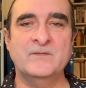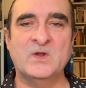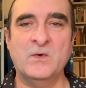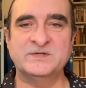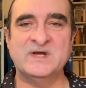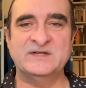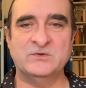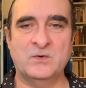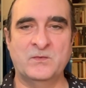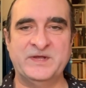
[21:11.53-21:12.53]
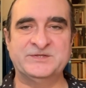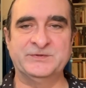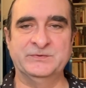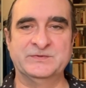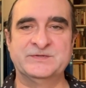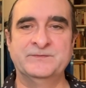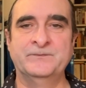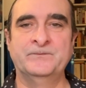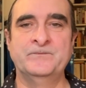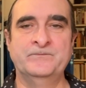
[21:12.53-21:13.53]
What title will we choose
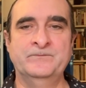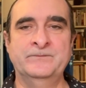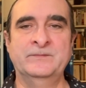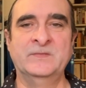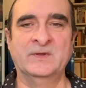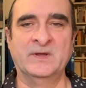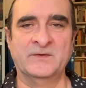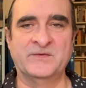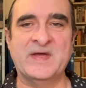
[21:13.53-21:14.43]
for